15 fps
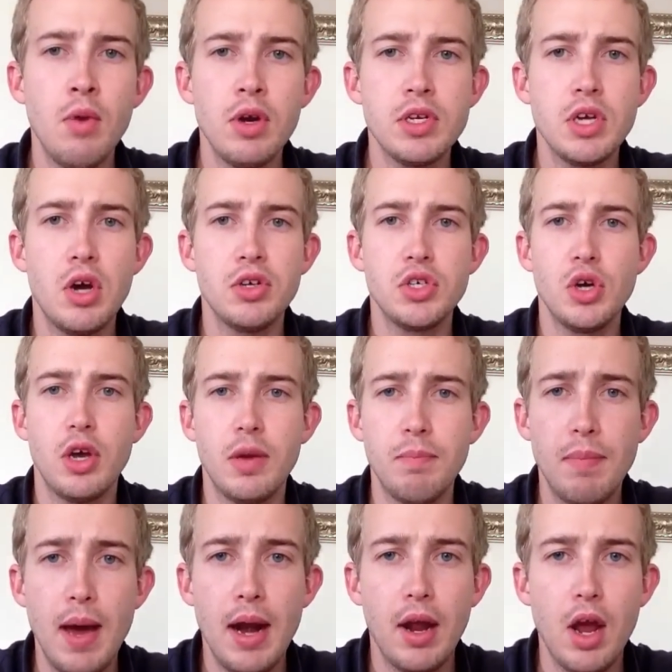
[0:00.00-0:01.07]
want to talk to you
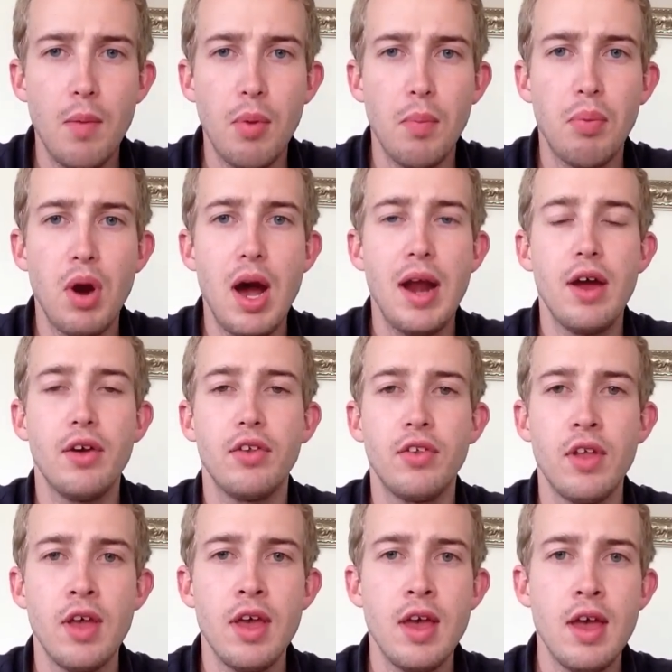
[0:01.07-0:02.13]
about a couple
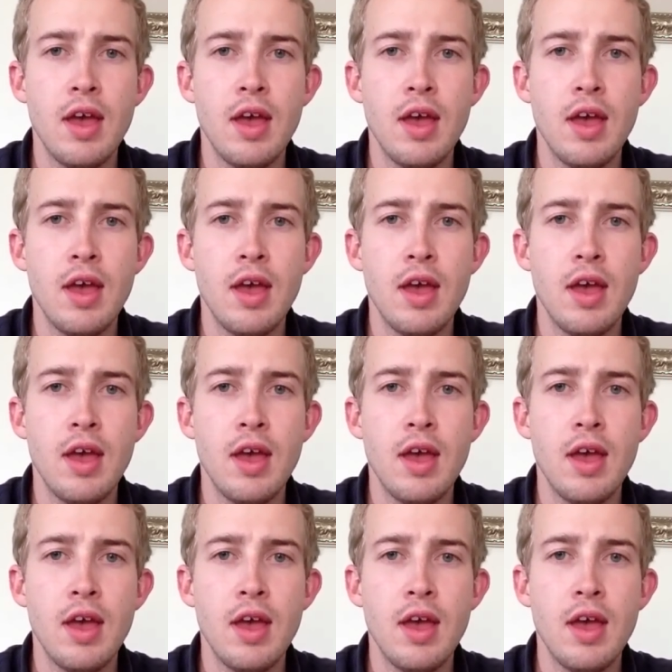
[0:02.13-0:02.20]
products